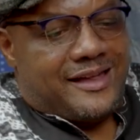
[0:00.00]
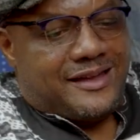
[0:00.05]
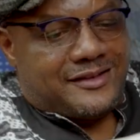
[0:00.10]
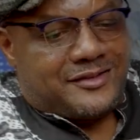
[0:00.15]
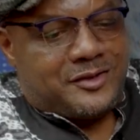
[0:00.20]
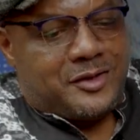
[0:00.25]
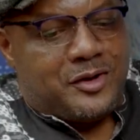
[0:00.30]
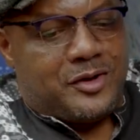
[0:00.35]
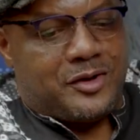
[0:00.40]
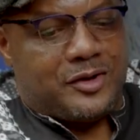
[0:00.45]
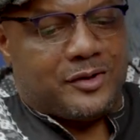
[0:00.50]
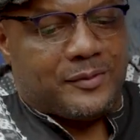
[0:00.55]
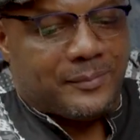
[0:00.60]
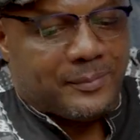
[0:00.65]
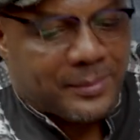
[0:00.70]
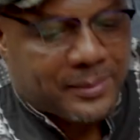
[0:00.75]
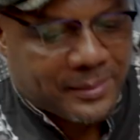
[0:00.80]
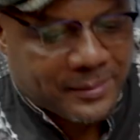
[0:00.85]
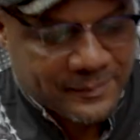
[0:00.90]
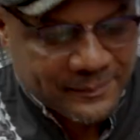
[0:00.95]
So
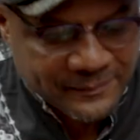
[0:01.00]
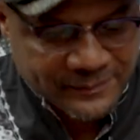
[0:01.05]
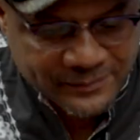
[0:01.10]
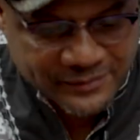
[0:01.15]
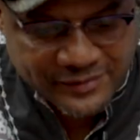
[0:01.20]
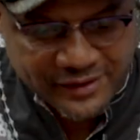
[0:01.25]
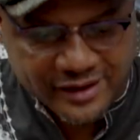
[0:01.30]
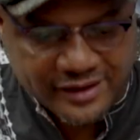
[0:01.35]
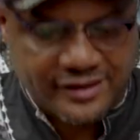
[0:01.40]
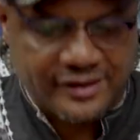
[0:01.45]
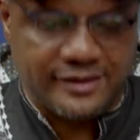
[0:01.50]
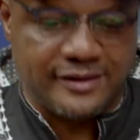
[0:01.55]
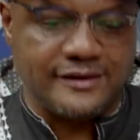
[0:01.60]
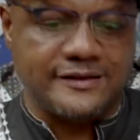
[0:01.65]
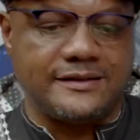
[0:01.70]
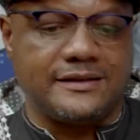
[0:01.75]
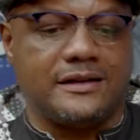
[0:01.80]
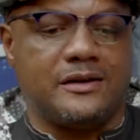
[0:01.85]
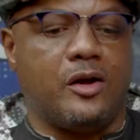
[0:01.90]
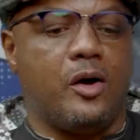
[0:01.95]

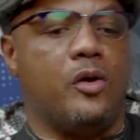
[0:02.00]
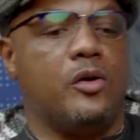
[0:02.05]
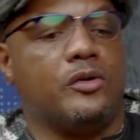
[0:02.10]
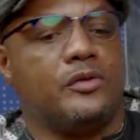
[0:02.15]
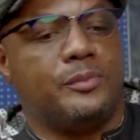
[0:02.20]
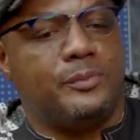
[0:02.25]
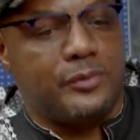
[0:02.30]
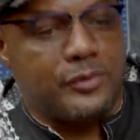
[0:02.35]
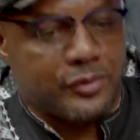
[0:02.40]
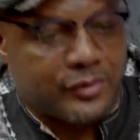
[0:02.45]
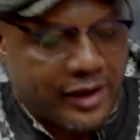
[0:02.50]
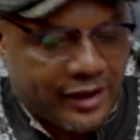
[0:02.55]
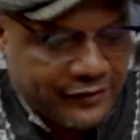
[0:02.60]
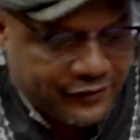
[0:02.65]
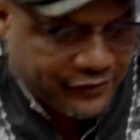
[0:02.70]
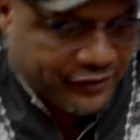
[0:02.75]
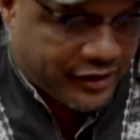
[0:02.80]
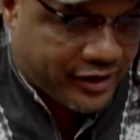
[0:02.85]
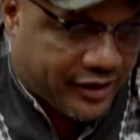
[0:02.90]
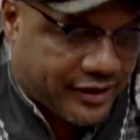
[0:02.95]
this is an old book
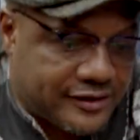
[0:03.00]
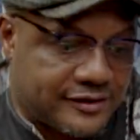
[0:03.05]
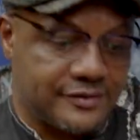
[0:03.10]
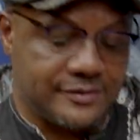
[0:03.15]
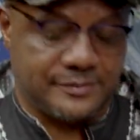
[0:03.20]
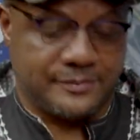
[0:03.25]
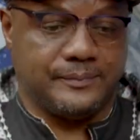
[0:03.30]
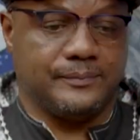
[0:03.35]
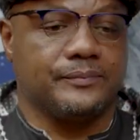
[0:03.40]
I've had.